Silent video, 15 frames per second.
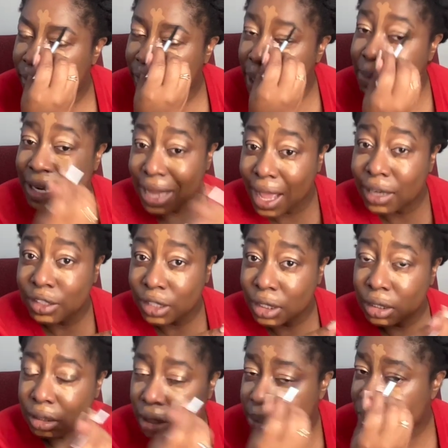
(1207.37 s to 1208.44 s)
I'm a
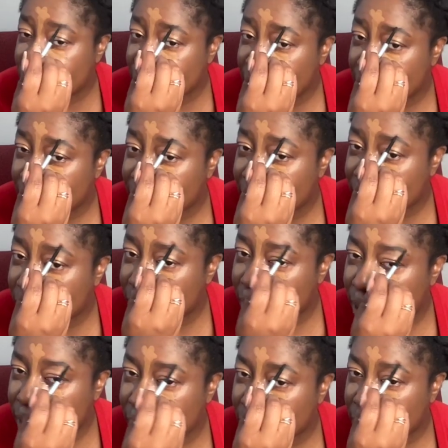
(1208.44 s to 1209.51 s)
doctor. I'm just not a medical
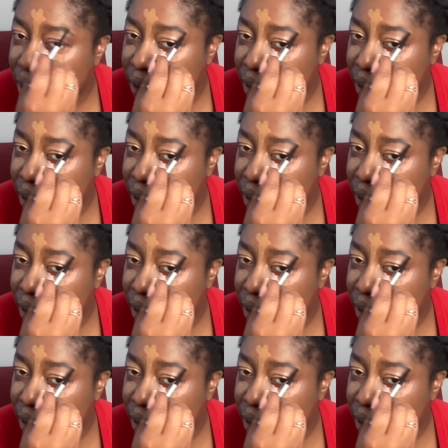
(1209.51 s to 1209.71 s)
doctor.